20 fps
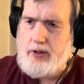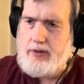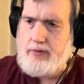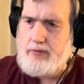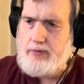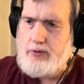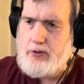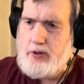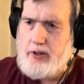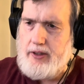in
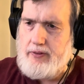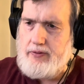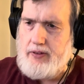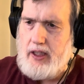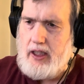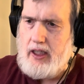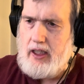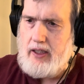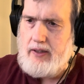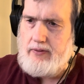
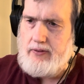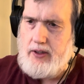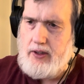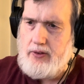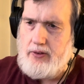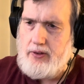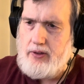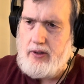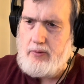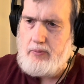45,
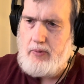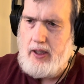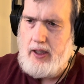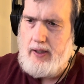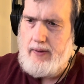don't know.